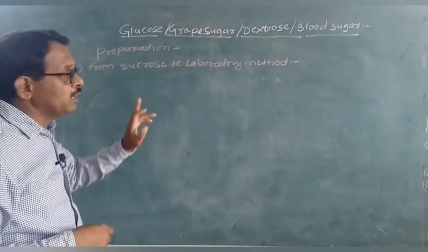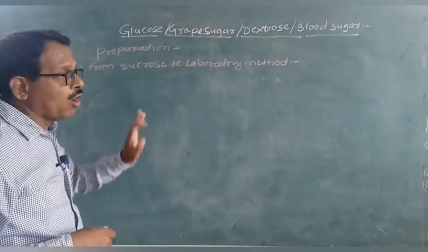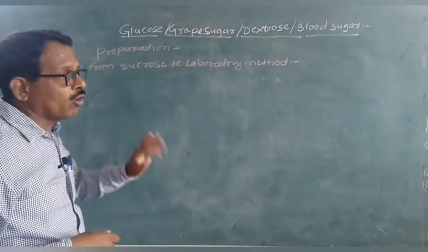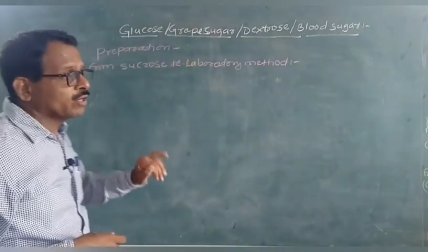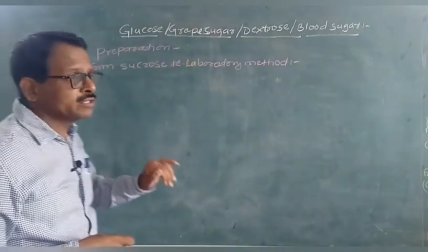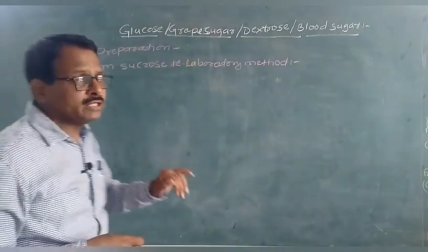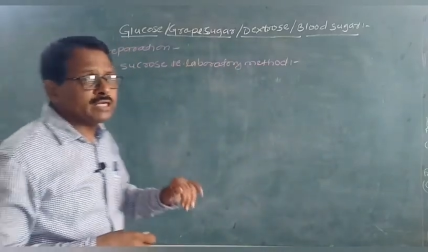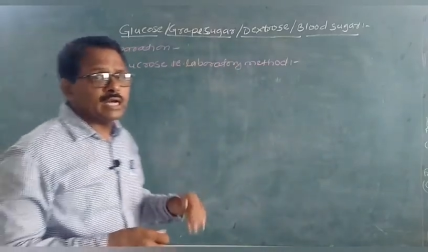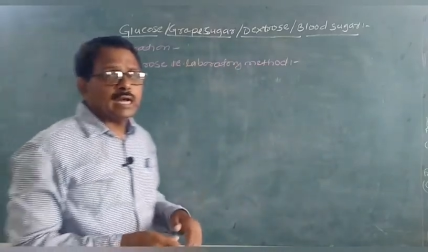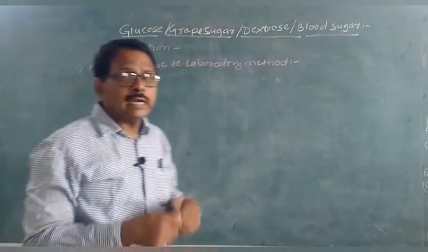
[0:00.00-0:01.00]
it occurs in
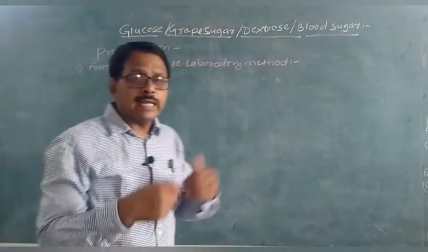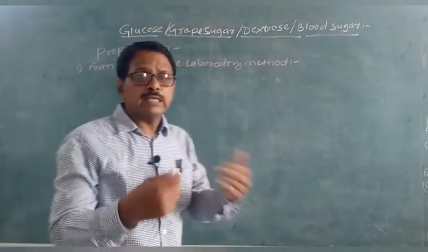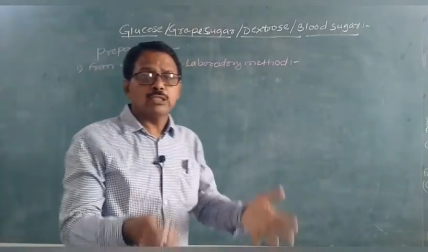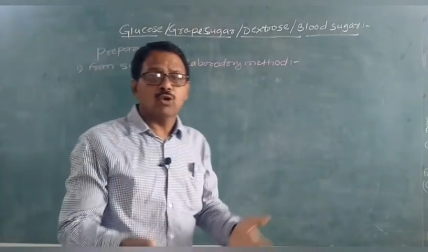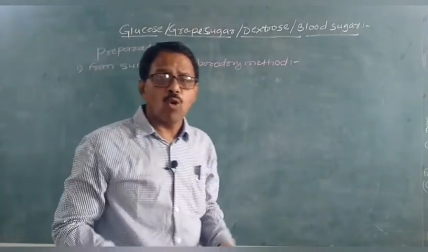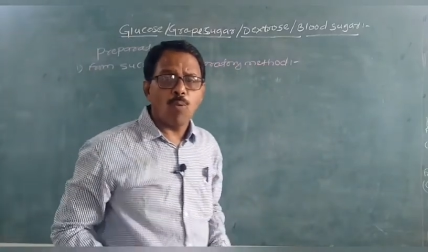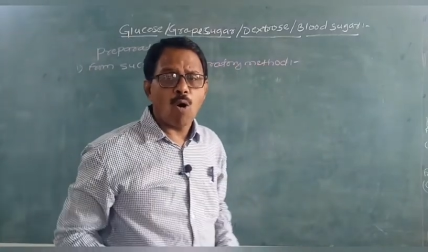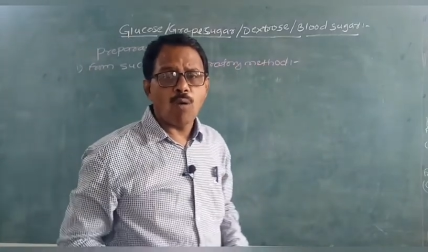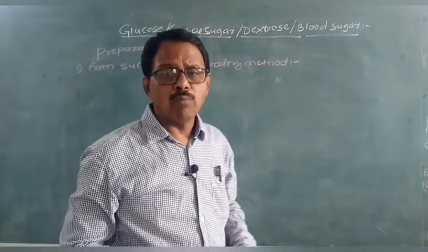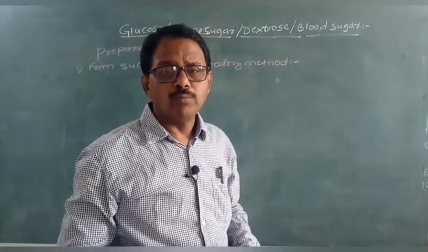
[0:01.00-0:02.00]
a dextro
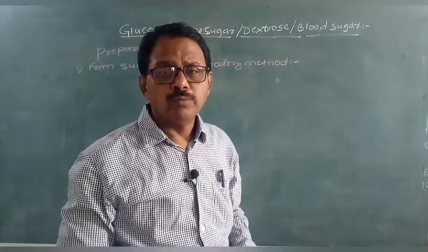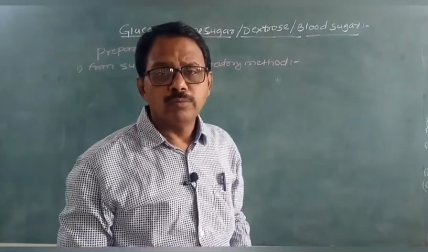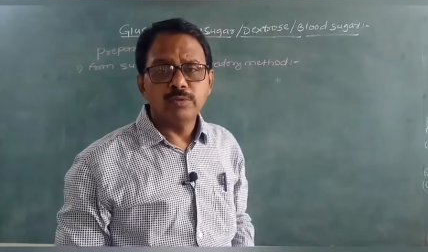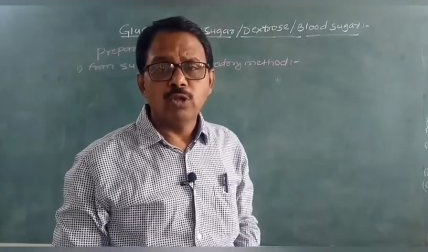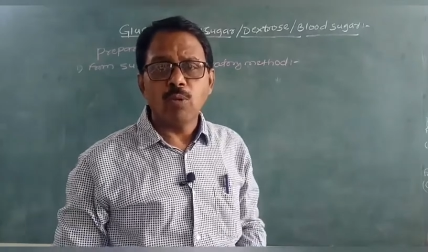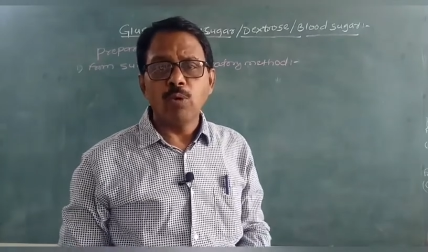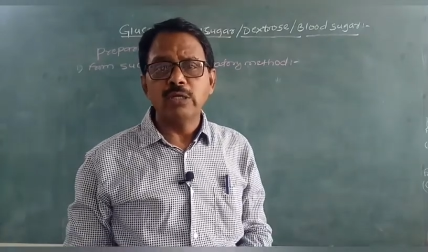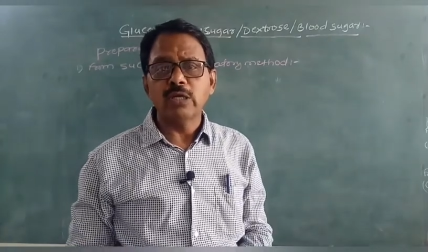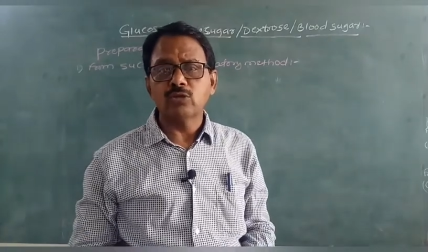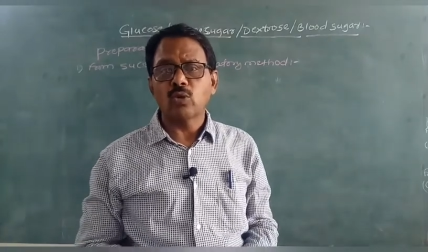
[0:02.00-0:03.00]
form. Therefore, it
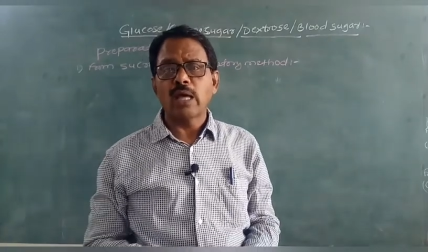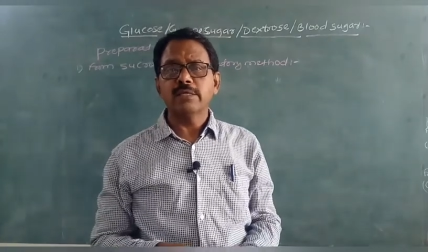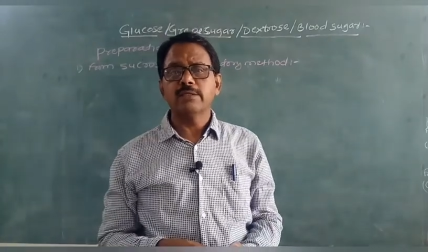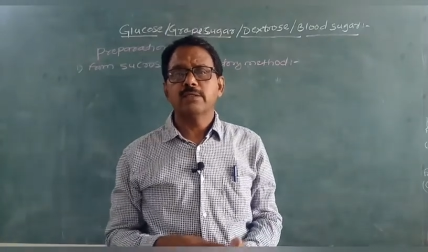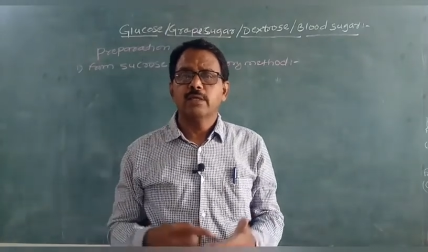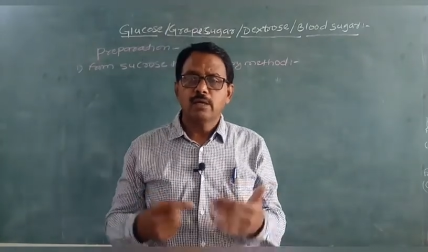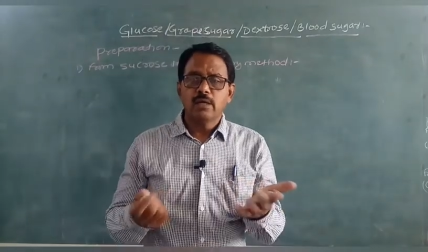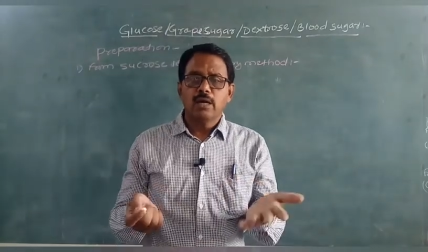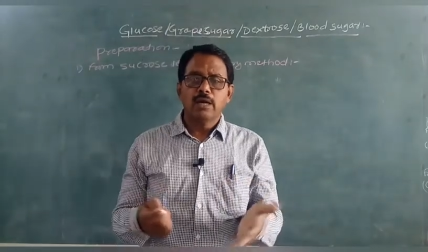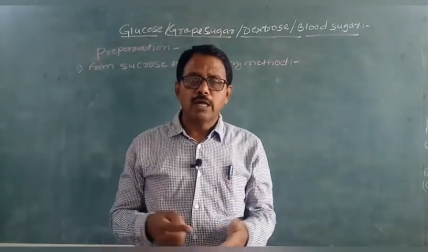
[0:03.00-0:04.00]
is also known as
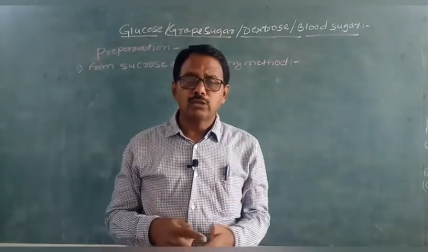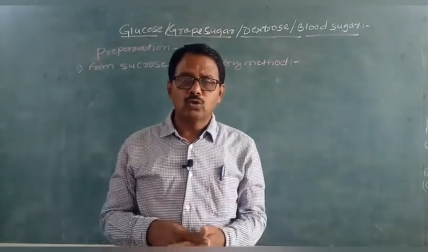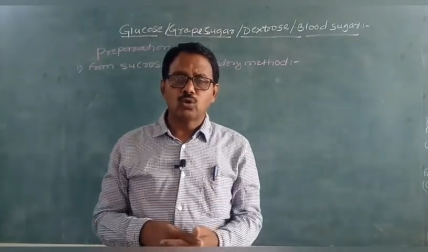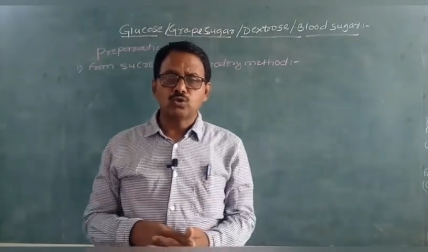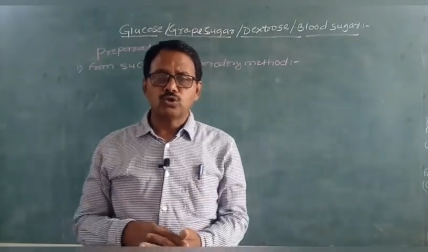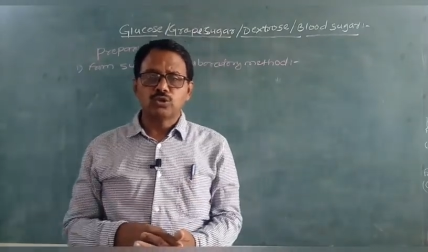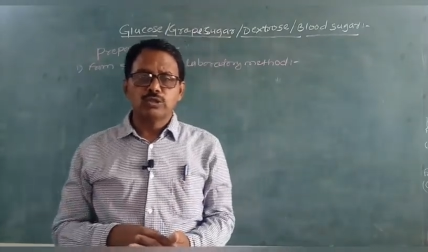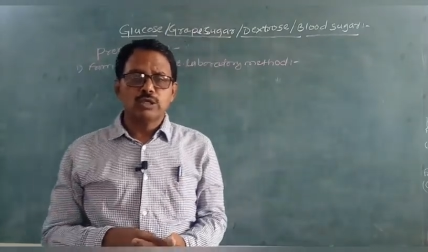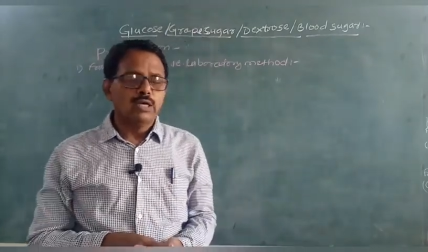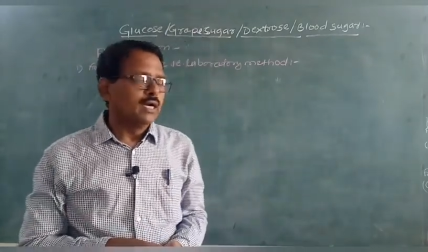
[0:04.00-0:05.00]
dextrose.
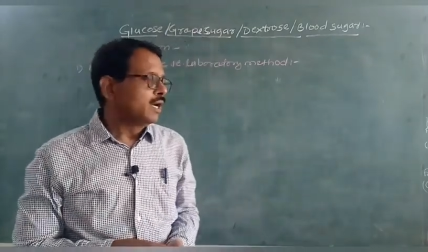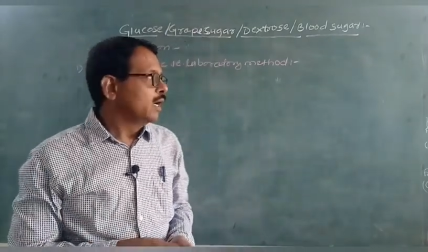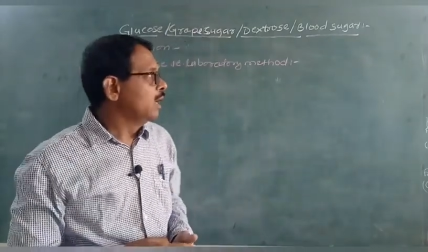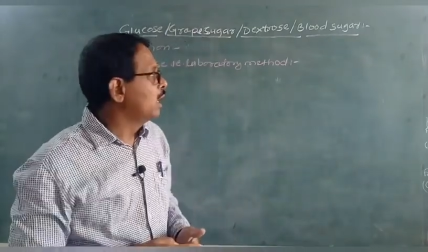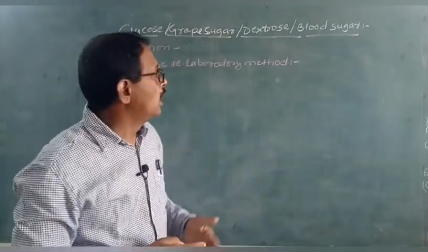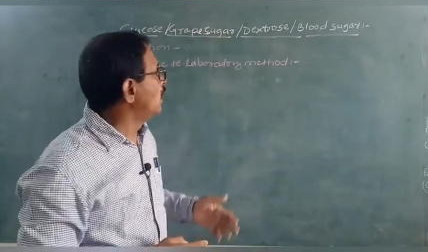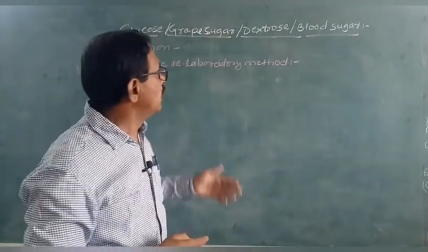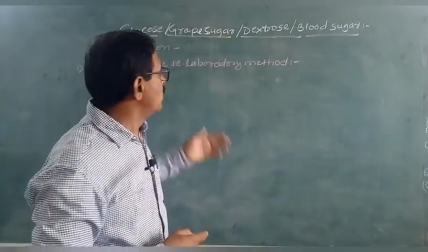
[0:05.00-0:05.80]
It